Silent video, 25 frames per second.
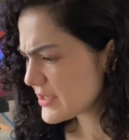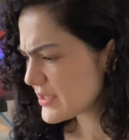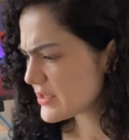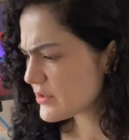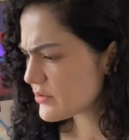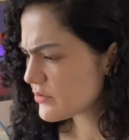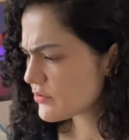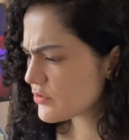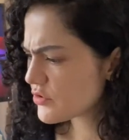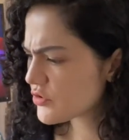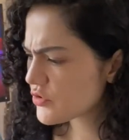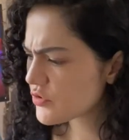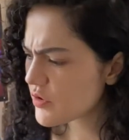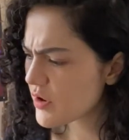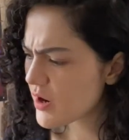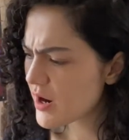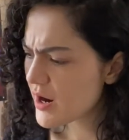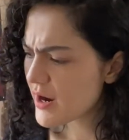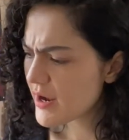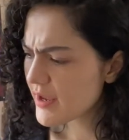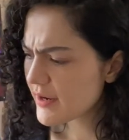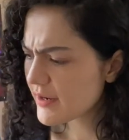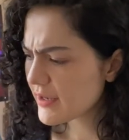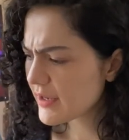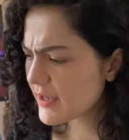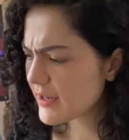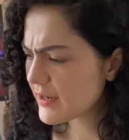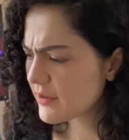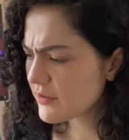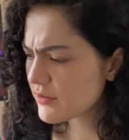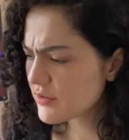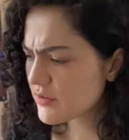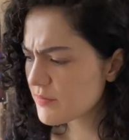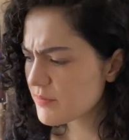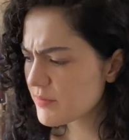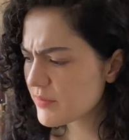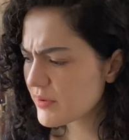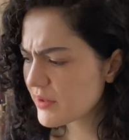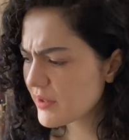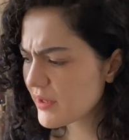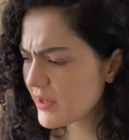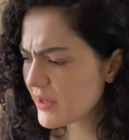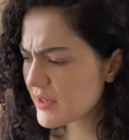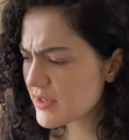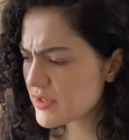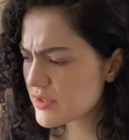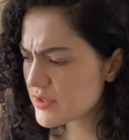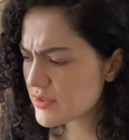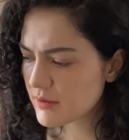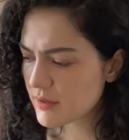tried another
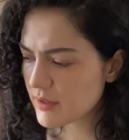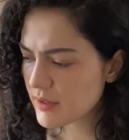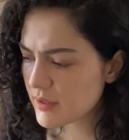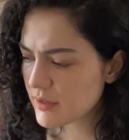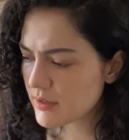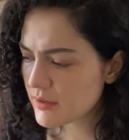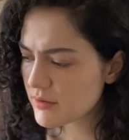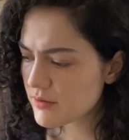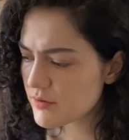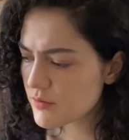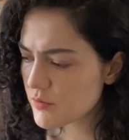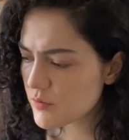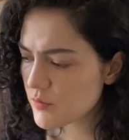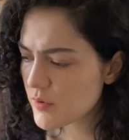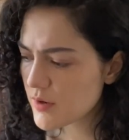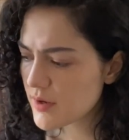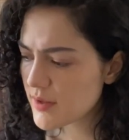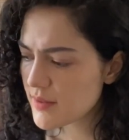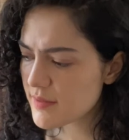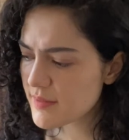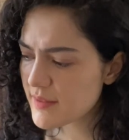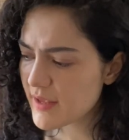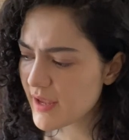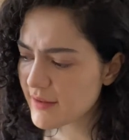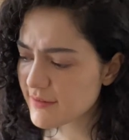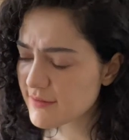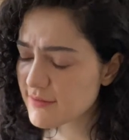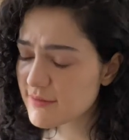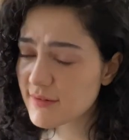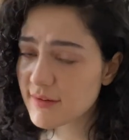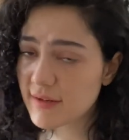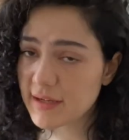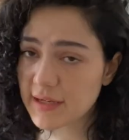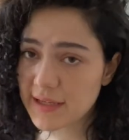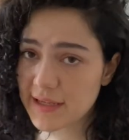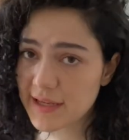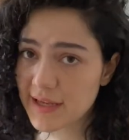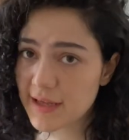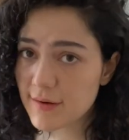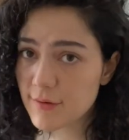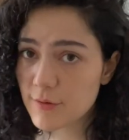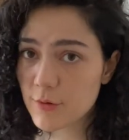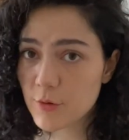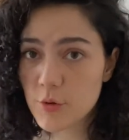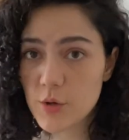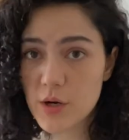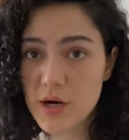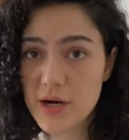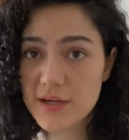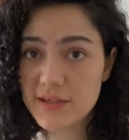one that again
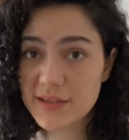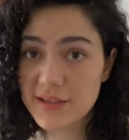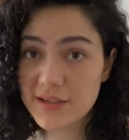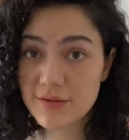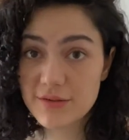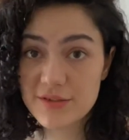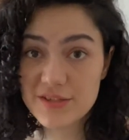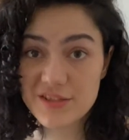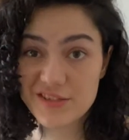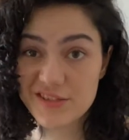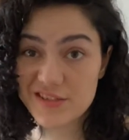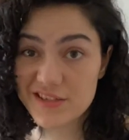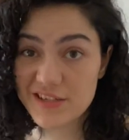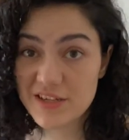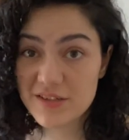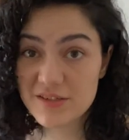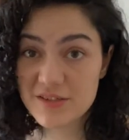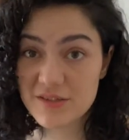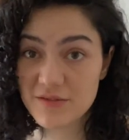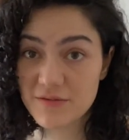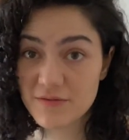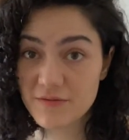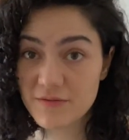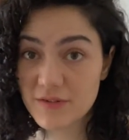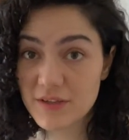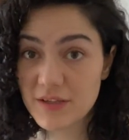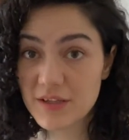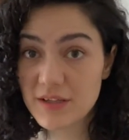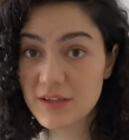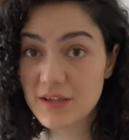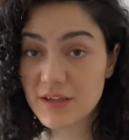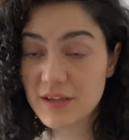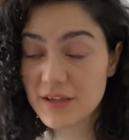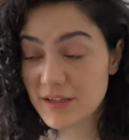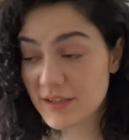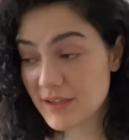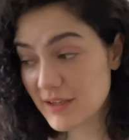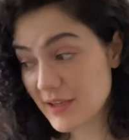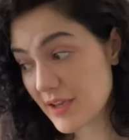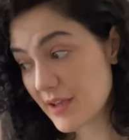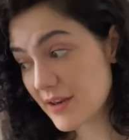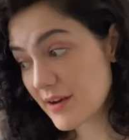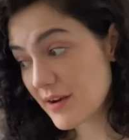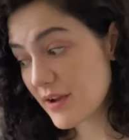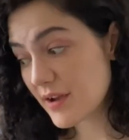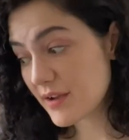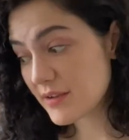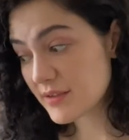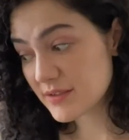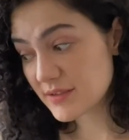required a registration fee. Again,
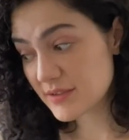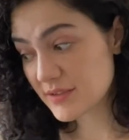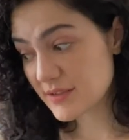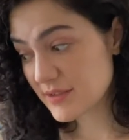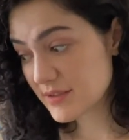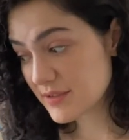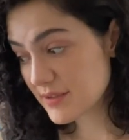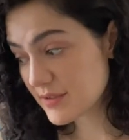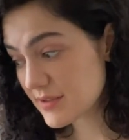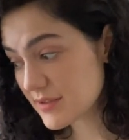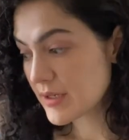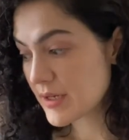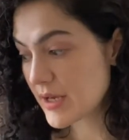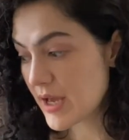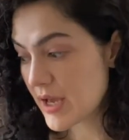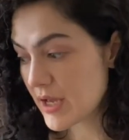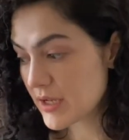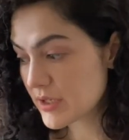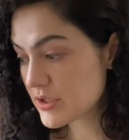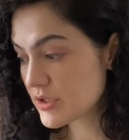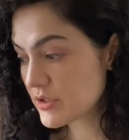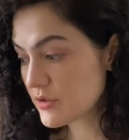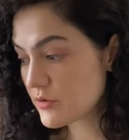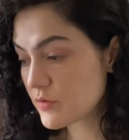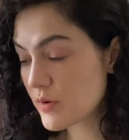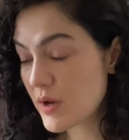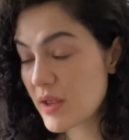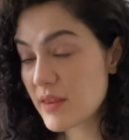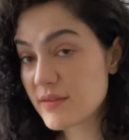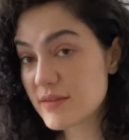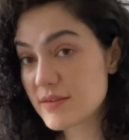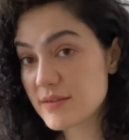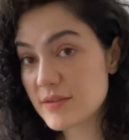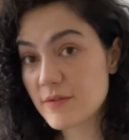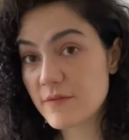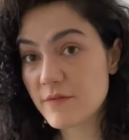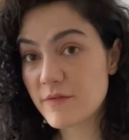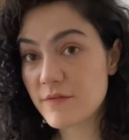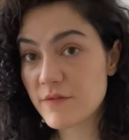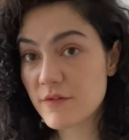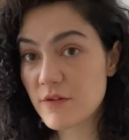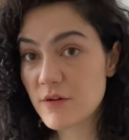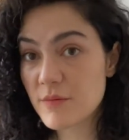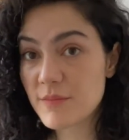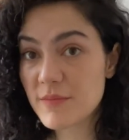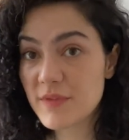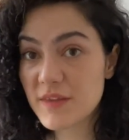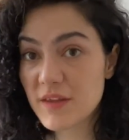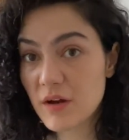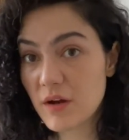I didn't actually rent
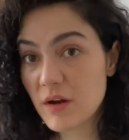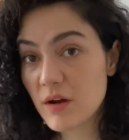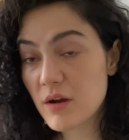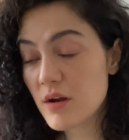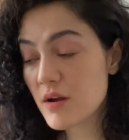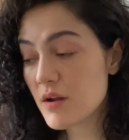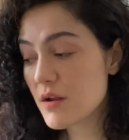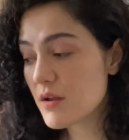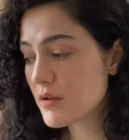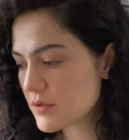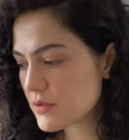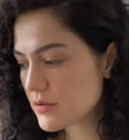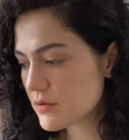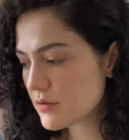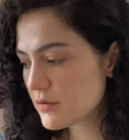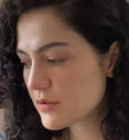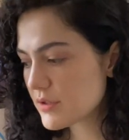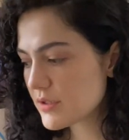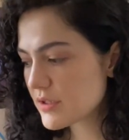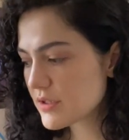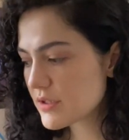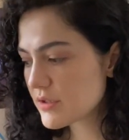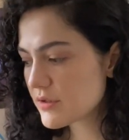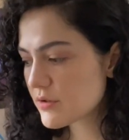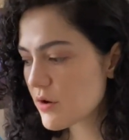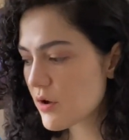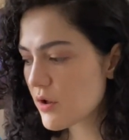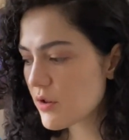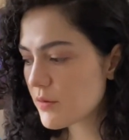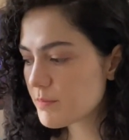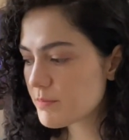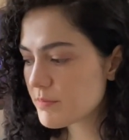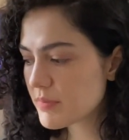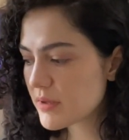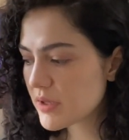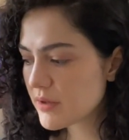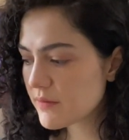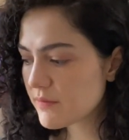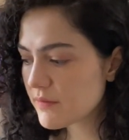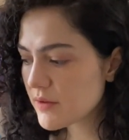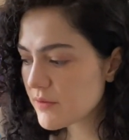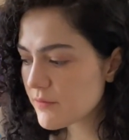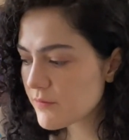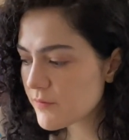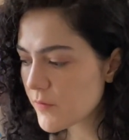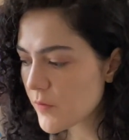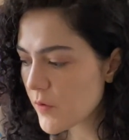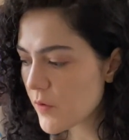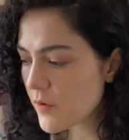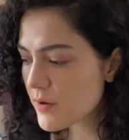from there. So this is called
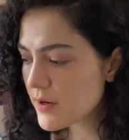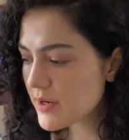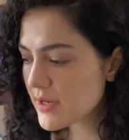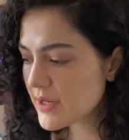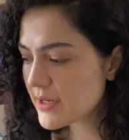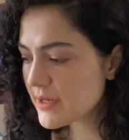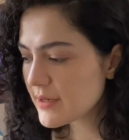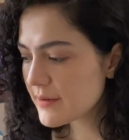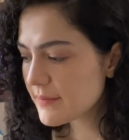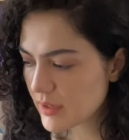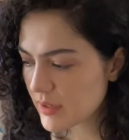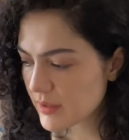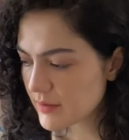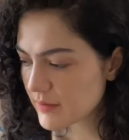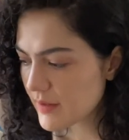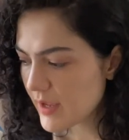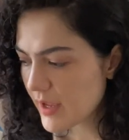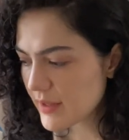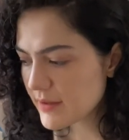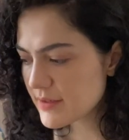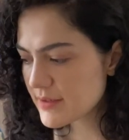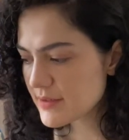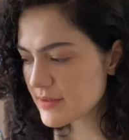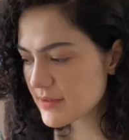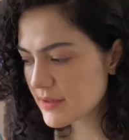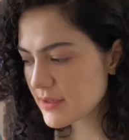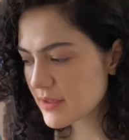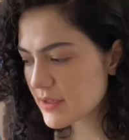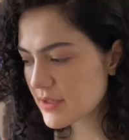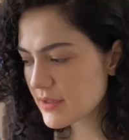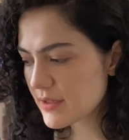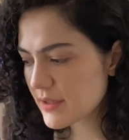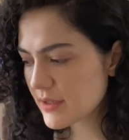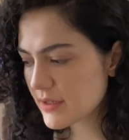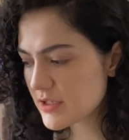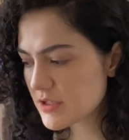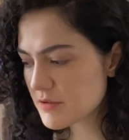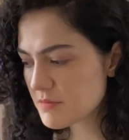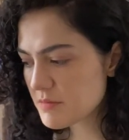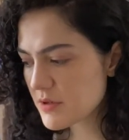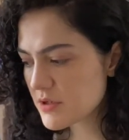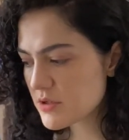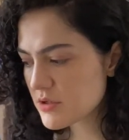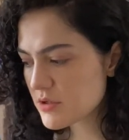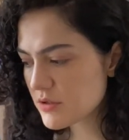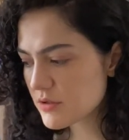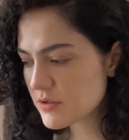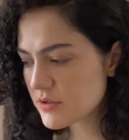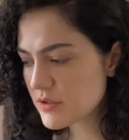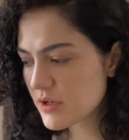Bvwonen. That is again like
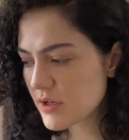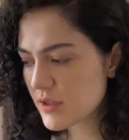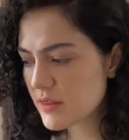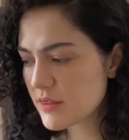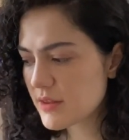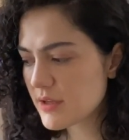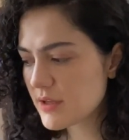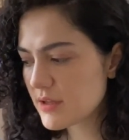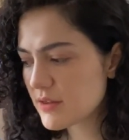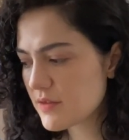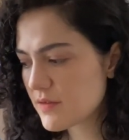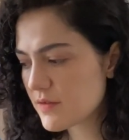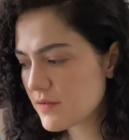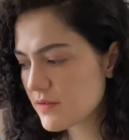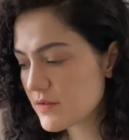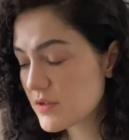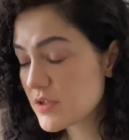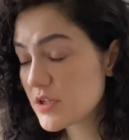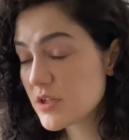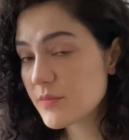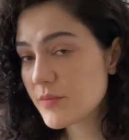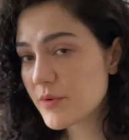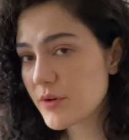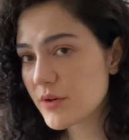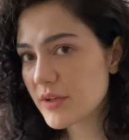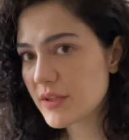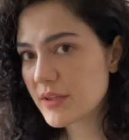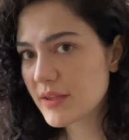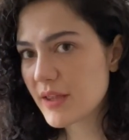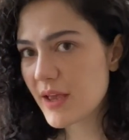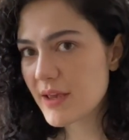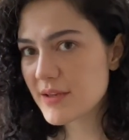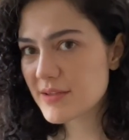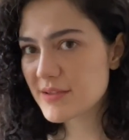special to, I think, Tilburg. It has